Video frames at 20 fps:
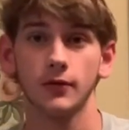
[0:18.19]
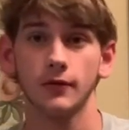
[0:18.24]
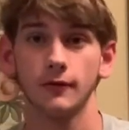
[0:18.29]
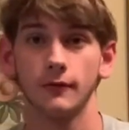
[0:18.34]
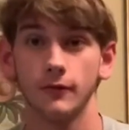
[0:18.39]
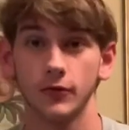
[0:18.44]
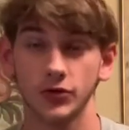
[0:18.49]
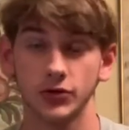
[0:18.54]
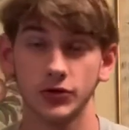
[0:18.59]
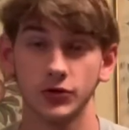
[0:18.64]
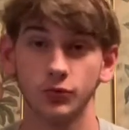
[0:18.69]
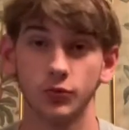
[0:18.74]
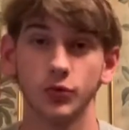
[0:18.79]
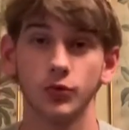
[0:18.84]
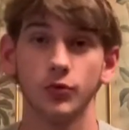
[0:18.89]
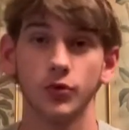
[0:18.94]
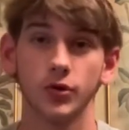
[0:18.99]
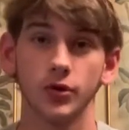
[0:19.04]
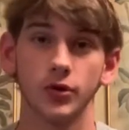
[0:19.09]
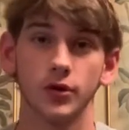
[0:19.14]
versus
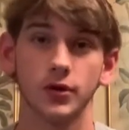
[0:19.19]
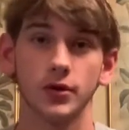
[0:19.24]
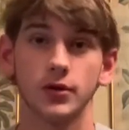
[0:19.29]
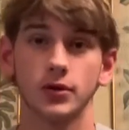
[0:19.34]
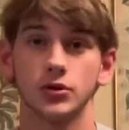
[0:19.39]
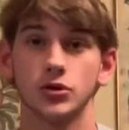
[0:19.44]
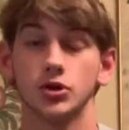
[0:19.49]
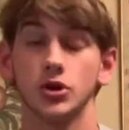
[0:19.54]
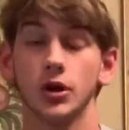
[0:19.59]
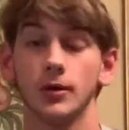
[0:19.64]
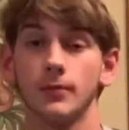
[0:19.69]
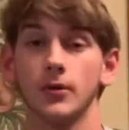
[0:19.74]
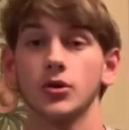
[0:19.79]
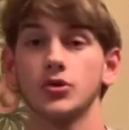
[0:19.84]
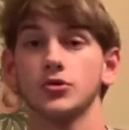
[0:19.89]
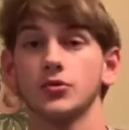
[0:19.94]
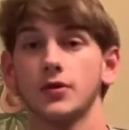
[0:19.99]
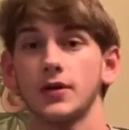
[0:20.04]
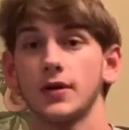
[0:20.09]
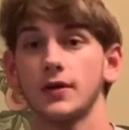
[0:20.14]
Woodward John
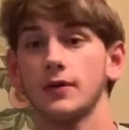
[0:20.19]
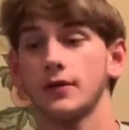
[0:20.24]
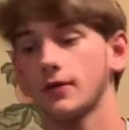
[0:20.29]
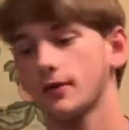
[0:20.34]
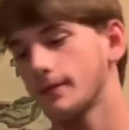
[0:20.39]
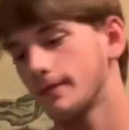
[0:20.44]
Marshall case.